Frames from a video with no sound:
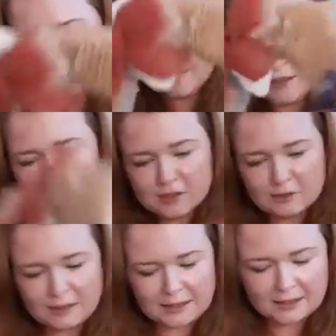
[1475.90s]
It's just
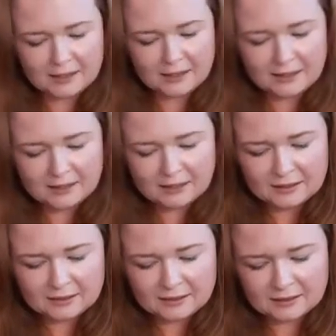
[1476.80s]
really,
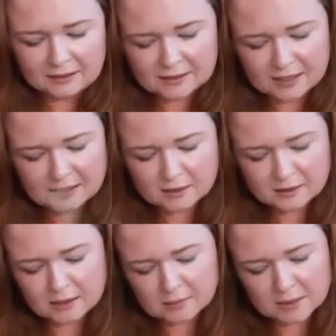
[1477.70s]
it takes a long
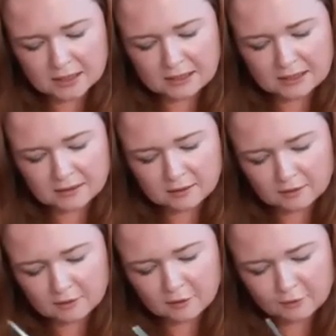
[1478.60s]
time to clean
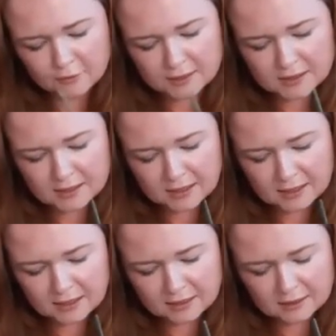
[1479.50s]
off the
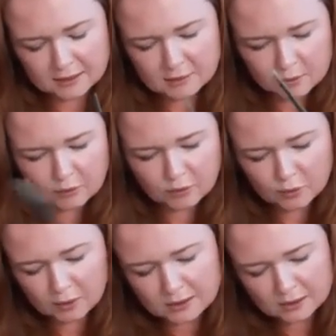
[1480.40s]
stickiness when you've got
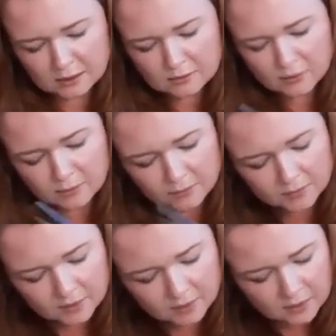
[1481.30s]
quite a lot of them.
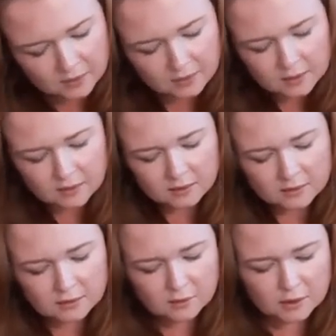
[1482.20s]

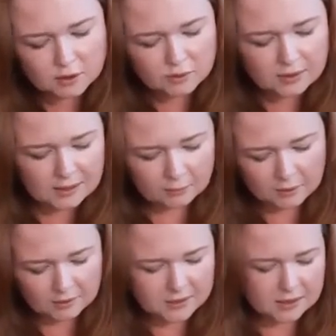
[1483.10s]
So I should really get one.
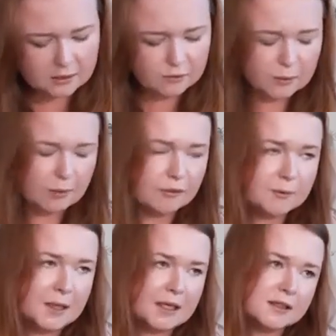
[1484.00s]
I've seen a lovely one for
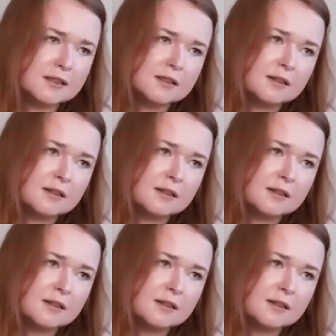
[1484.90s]
Next,